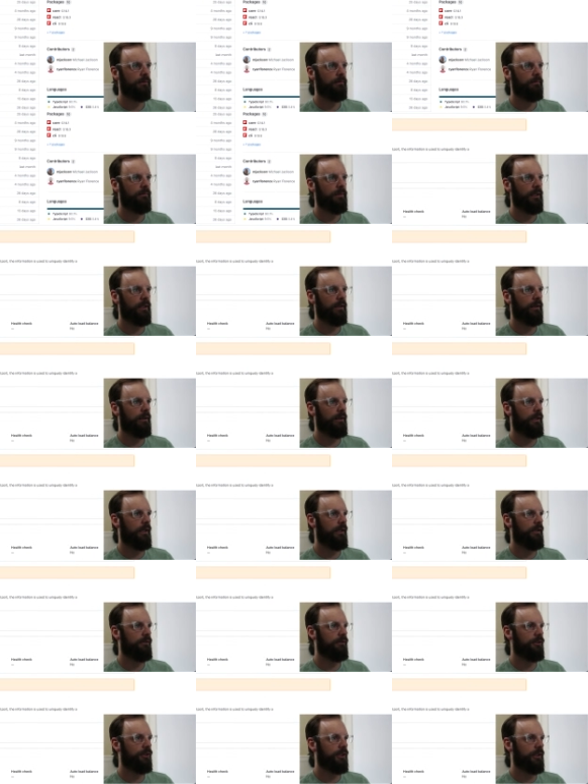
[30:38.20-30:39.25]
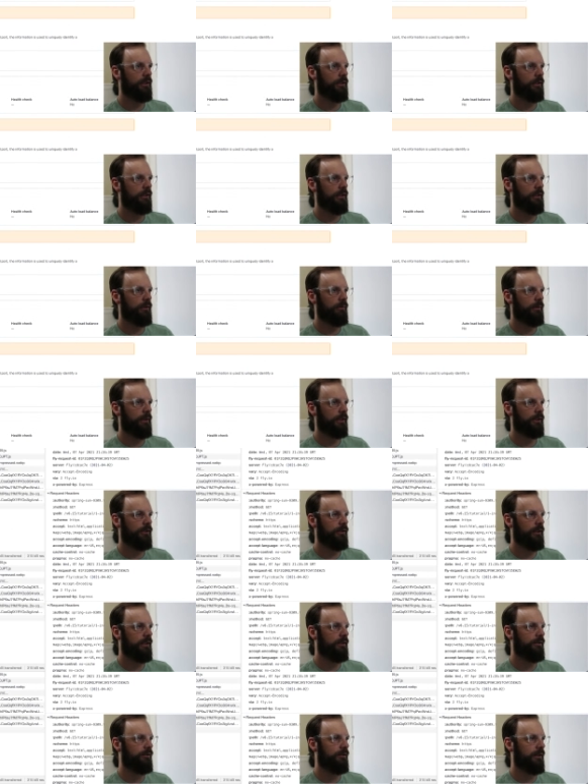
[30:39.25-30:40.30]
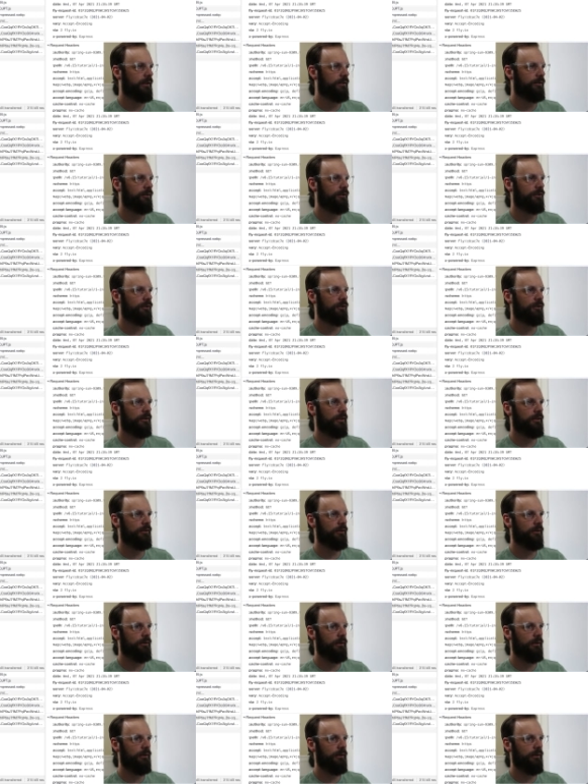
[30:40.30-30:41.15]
Because check here, watch this. Let's go